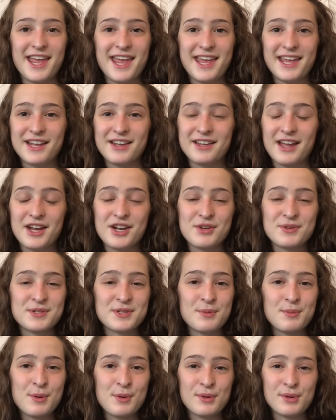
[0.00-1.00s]
and I know
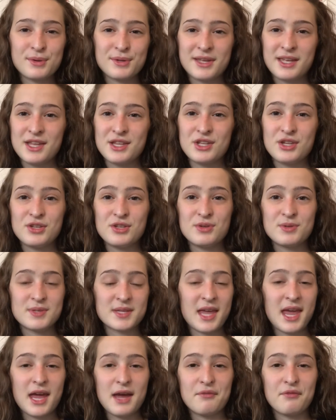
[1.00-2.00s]
some people can use
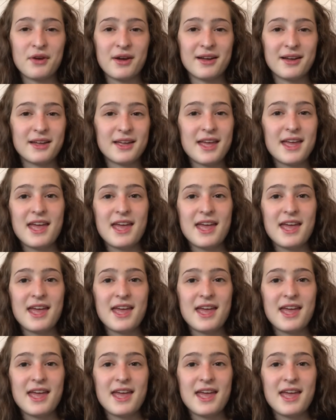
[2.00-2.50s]
Canva